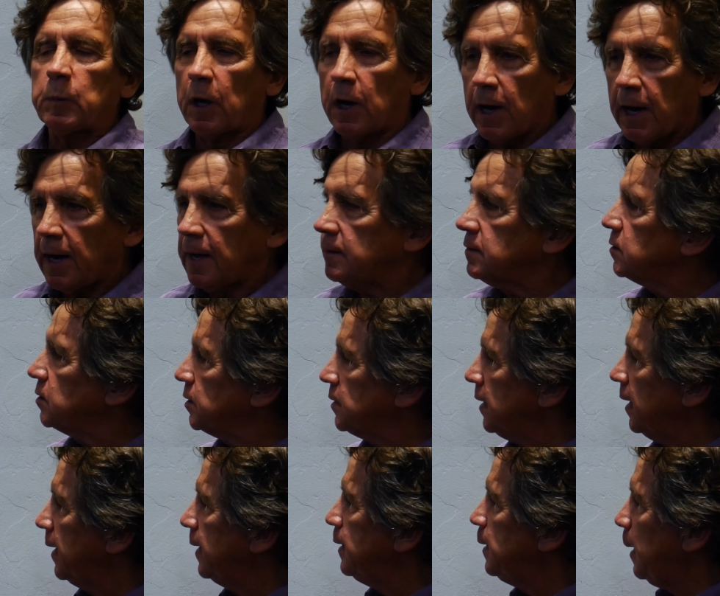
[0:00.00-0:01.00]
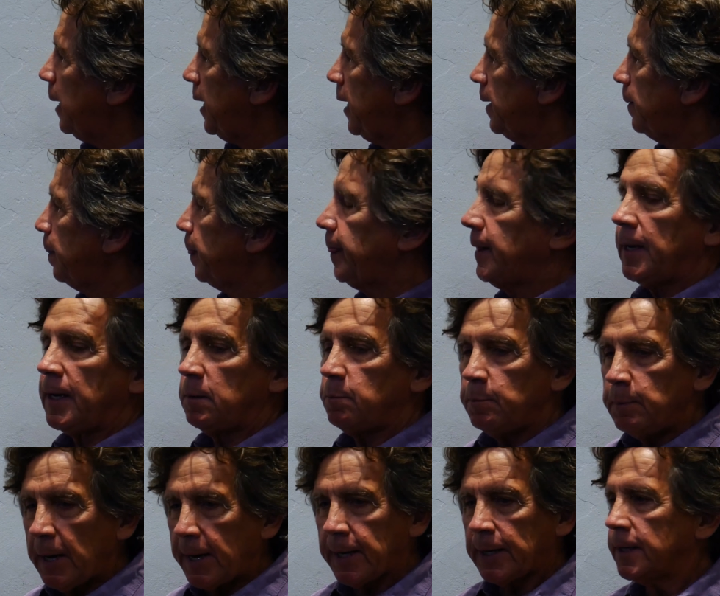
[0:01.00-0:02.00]
hot sun,
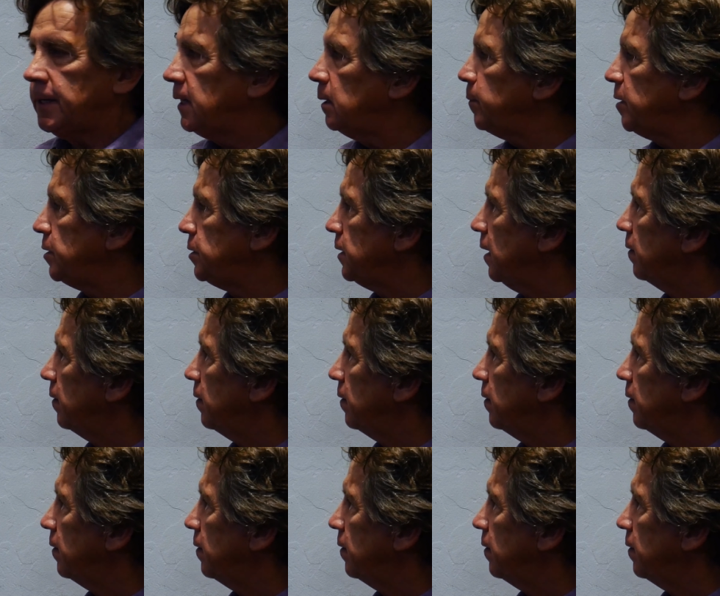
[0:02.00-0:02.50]
and make an image